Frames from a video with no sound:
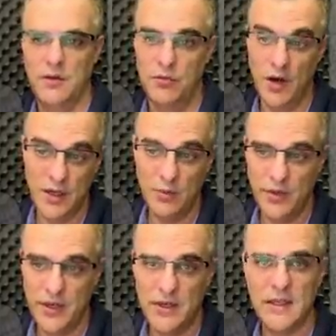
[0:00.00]
running
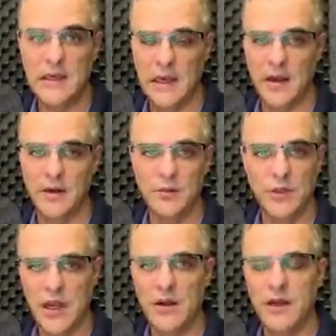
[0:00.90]
within dCloud
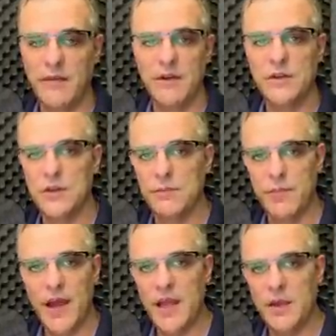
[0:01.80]
without having to
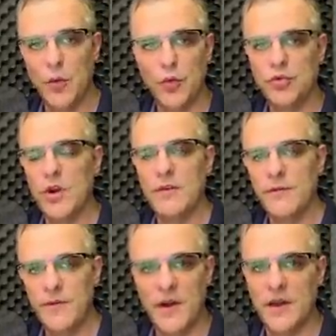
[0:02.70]
pay or try and
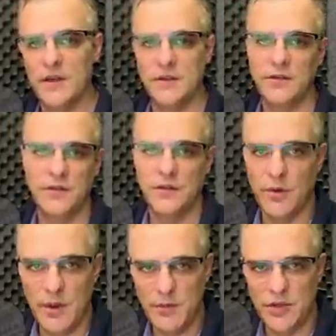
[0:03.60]
find
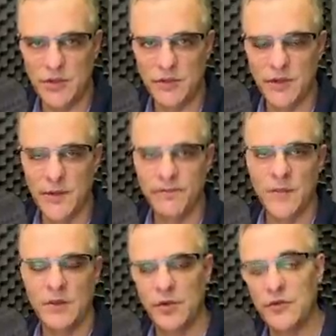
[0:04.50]
Cisco images.
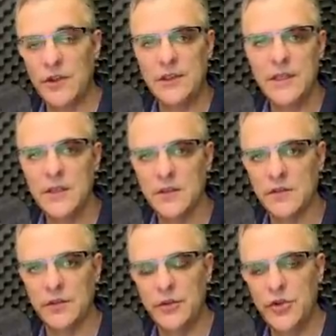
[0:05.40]
So it's a legal
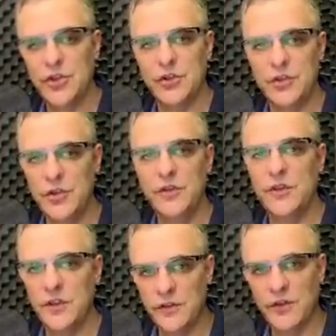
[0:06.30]
solution
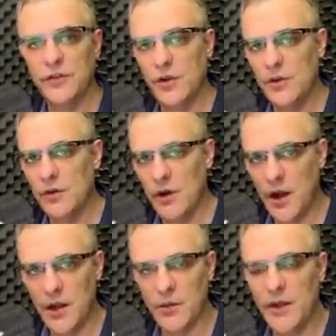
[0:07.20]
using Cisco
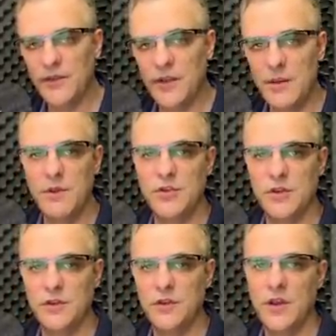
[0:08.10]
IOS
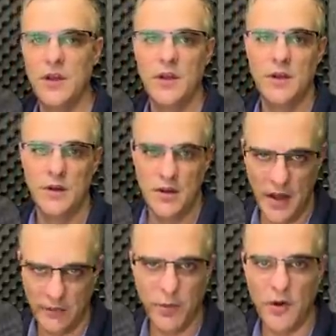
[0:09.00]
images
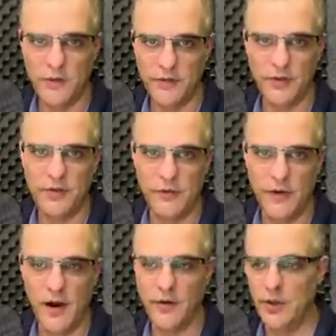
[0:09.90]
as part of Cisco
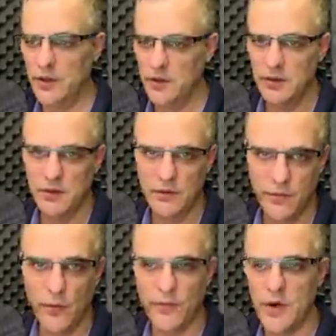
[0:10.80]
VIRL
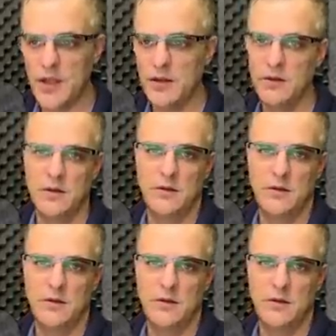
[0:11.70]
for free